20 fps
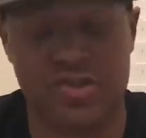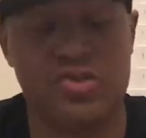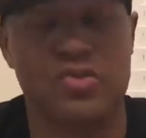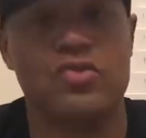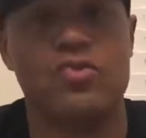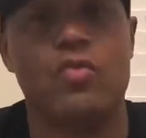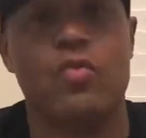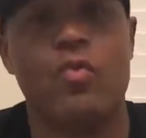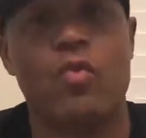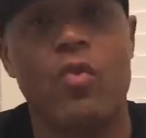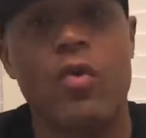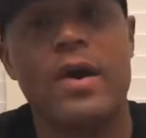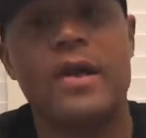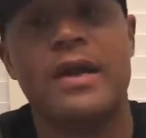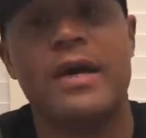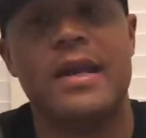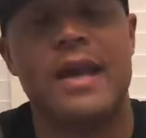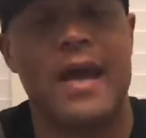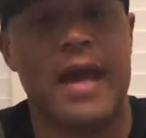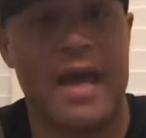you
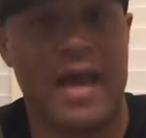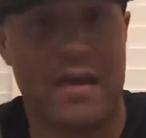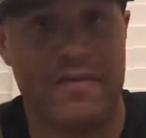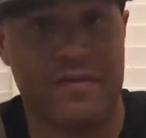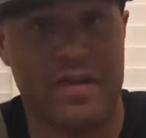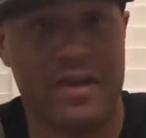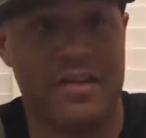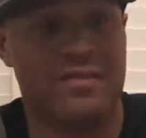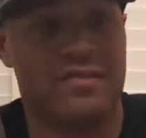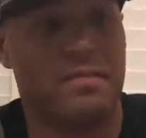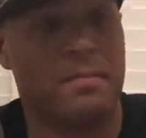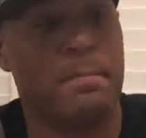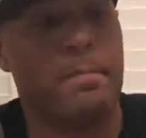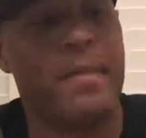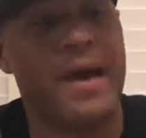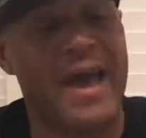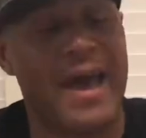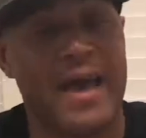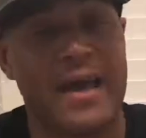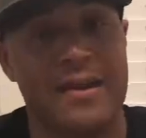1.5 inch
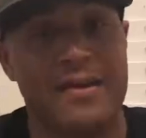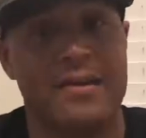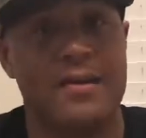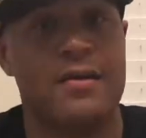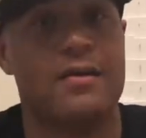back